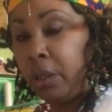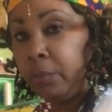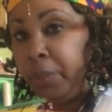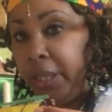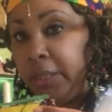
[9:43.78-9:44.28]

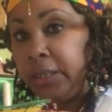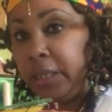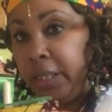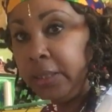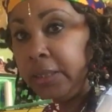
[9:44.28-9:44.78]
pins are
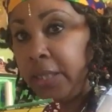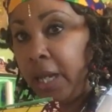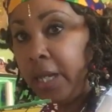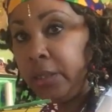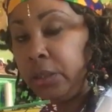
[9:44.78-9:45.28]

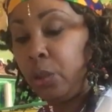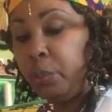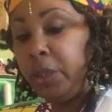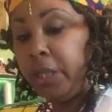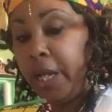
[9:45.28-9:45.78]
inside, so
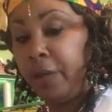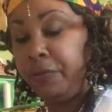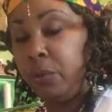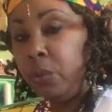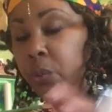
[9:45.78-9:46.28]
be
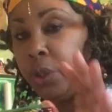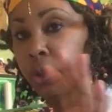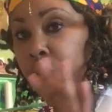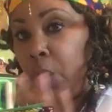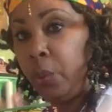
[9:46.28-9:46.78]
careful when
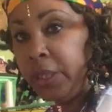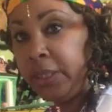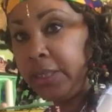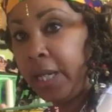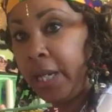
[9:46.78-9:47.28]
you go
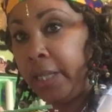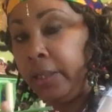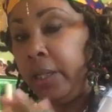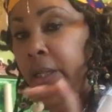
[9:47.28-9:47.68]
inside.